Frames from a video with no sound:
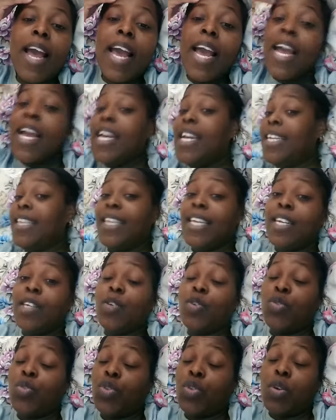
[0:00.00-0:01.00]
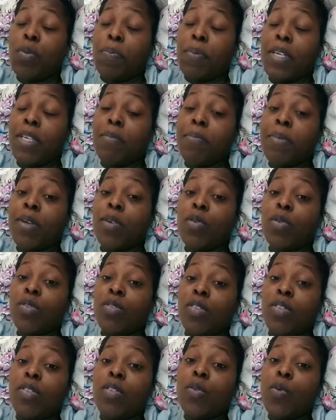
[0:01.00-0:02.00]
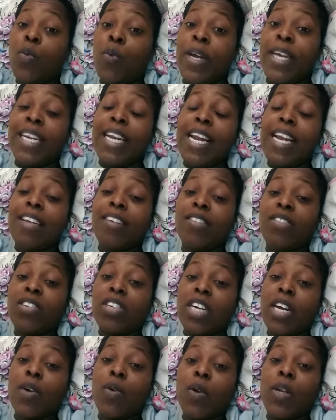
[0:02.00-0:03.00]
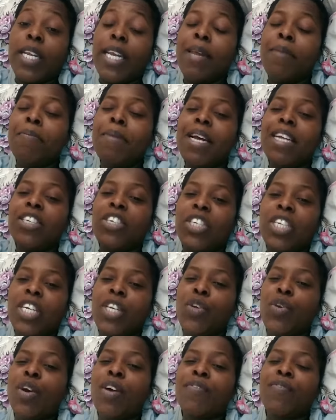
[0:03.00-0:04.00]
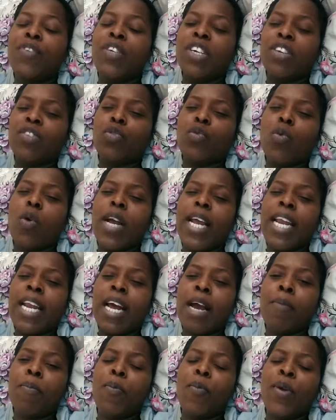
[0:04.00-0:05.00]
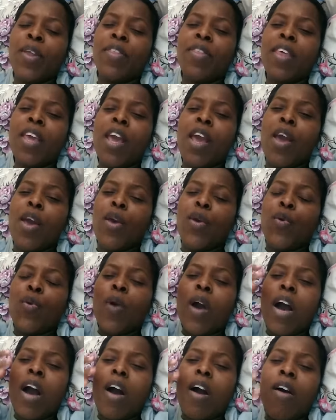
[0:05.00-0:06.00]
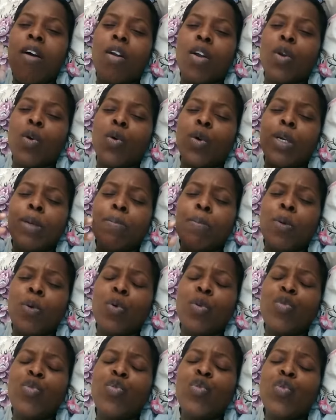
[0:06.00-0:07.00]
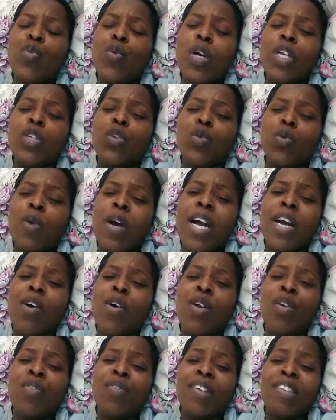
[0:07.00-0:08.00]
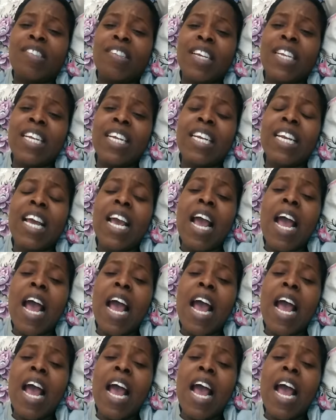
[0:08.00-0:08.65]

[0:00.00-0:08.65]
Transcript: anything to stop it because we really struggle. Imagine you have just woken up with your all good moods, you want to work, all of a sudden